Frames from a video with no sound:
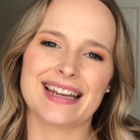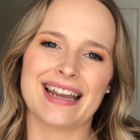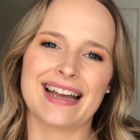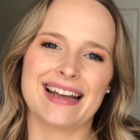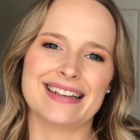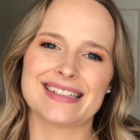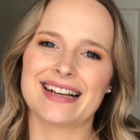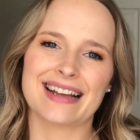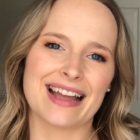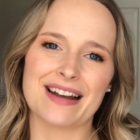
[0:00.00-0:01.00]
And
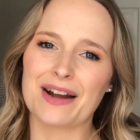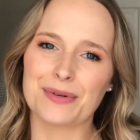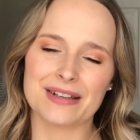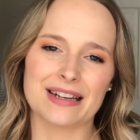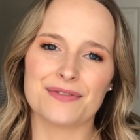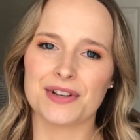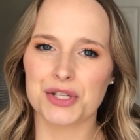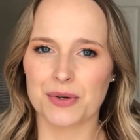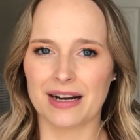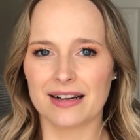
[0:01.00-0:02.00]
again, I really have
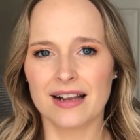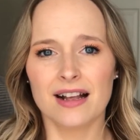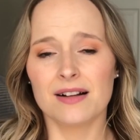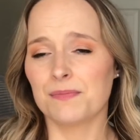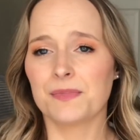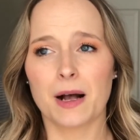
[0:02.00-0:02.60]
enjoyed a